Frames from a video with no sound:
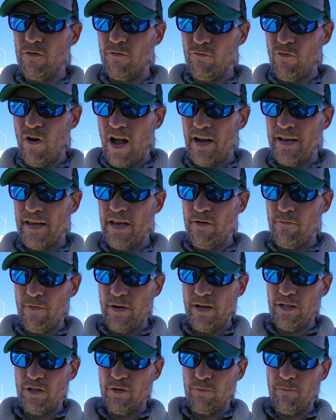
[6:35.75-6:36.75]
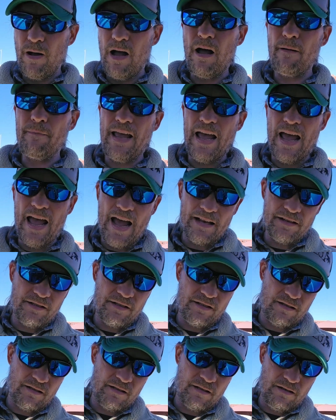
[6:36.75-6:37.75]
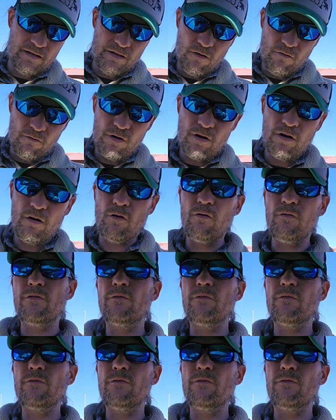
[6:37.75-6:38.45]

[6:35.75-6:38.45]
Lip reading: Rocky Ridge Bobcats. Don't know